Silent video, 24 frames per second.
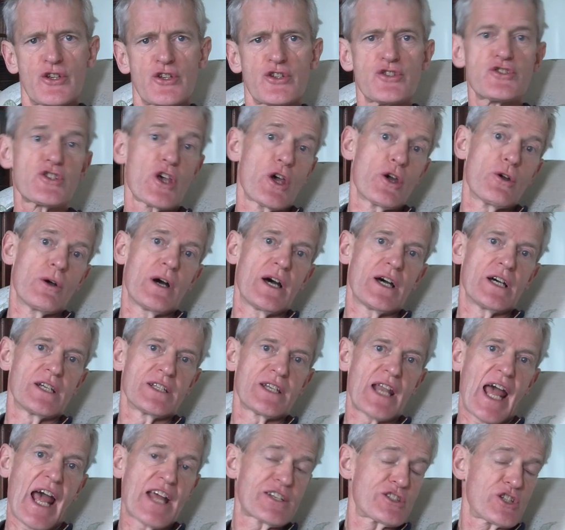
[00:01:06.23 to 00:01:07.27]
So
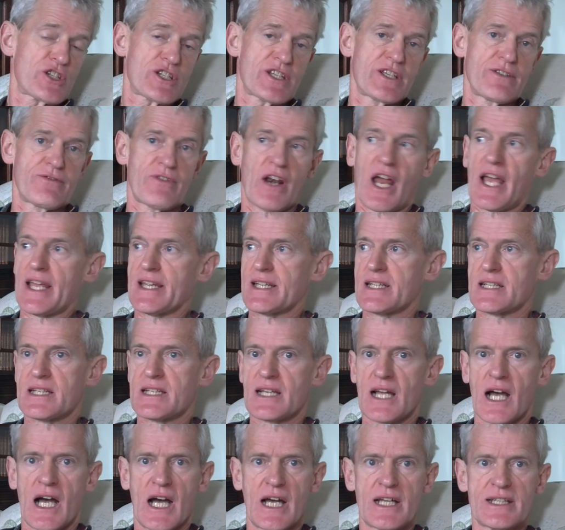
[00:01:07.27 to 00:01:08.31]
an adjective like
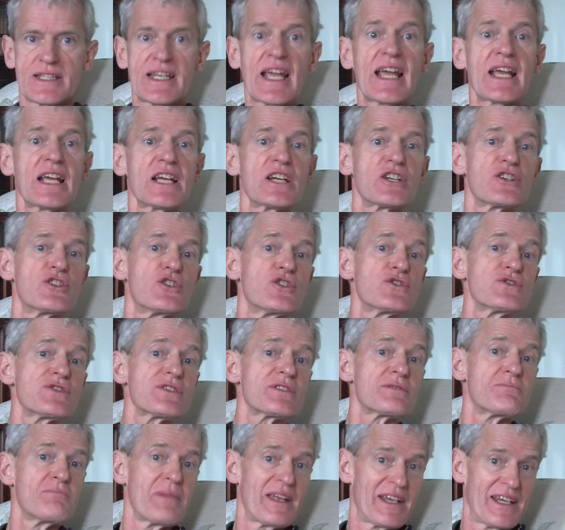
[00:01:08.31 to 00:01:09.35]

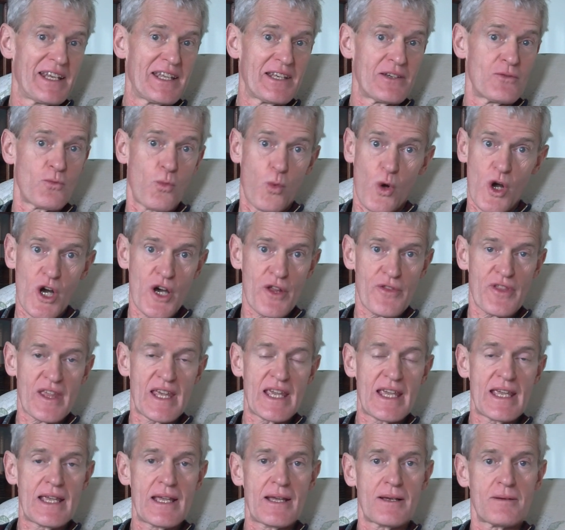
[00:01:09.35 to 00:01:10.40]
dignus, meaning
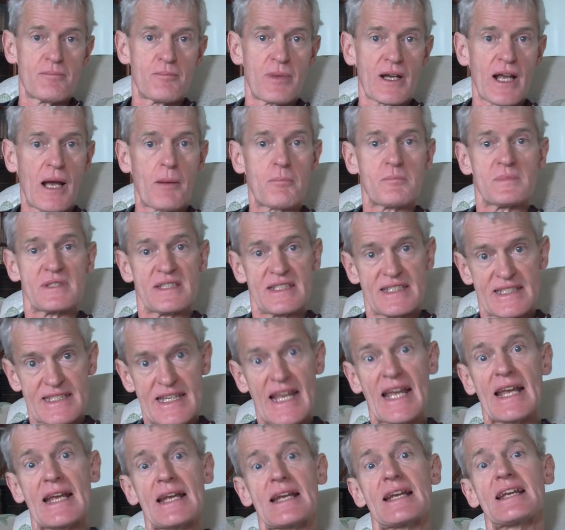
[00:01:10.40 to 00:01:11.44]
worthy, becomes
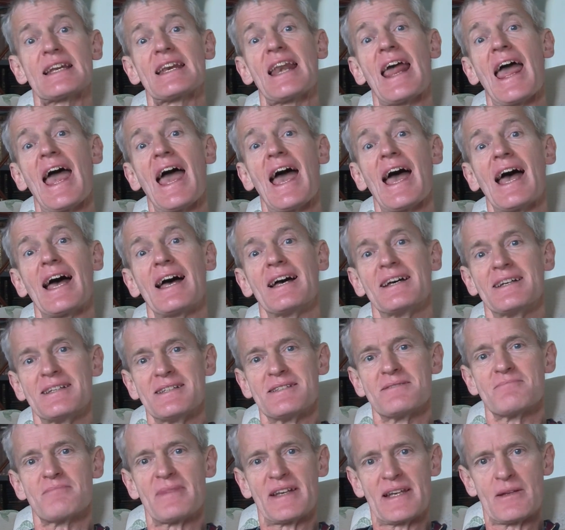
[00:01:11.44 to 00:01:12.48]
digne,
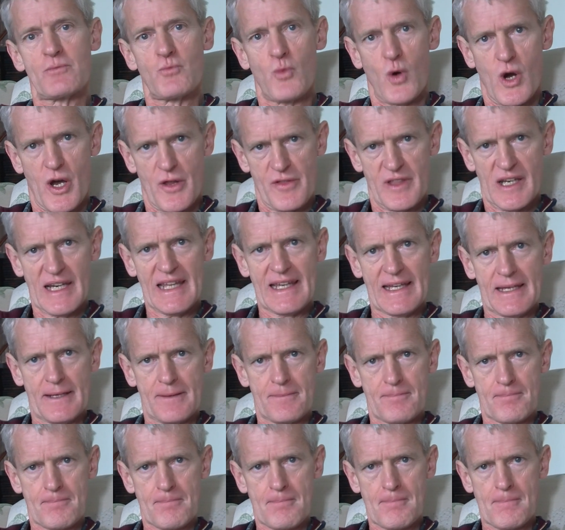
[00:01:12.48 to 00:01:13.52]
meaning worthily.
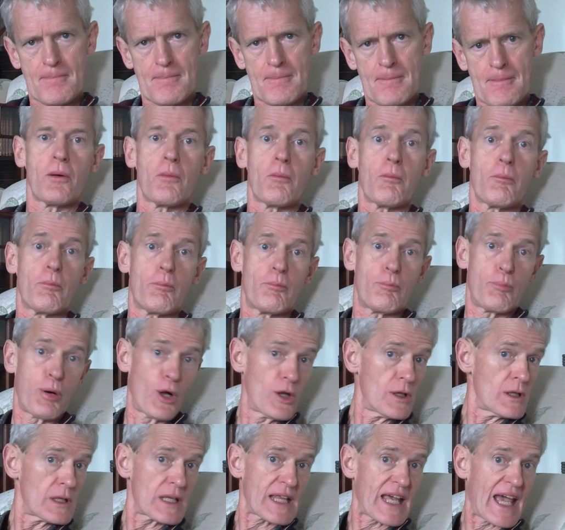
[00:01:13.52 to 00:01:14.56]

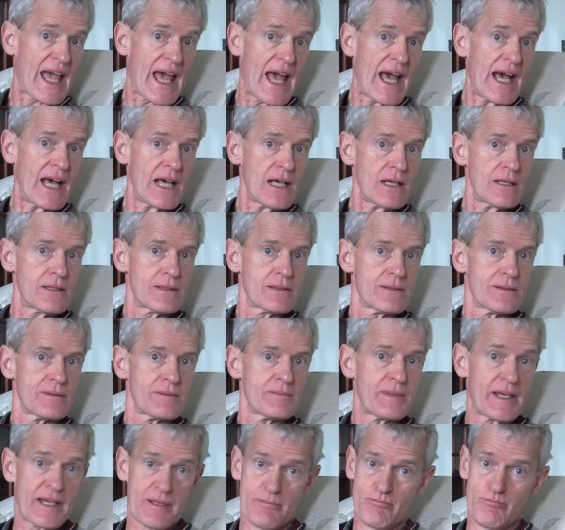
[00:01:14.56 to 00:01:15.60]
Pulcher,
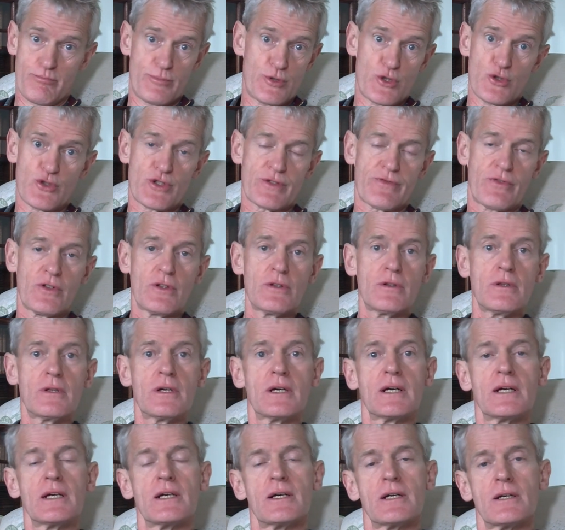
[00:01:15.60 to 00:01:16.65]
meaning beautiful,
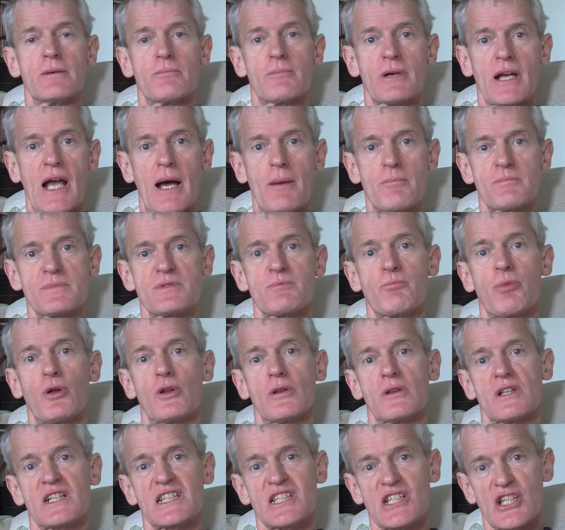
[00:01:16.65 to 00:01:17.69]
becomes
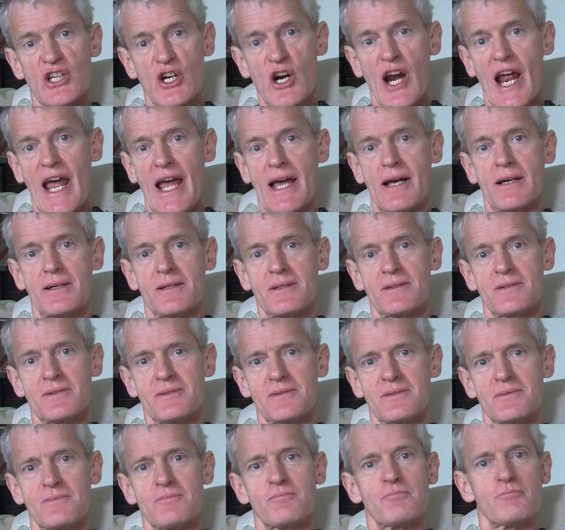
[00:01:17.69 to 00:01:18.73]
pulchre,
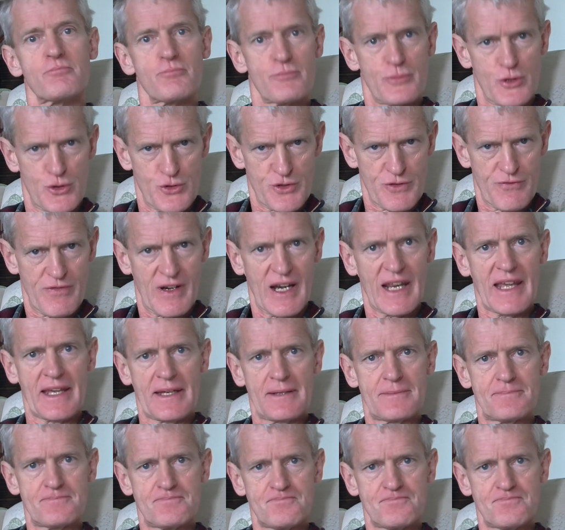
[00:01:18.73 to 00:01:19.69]
beautifully.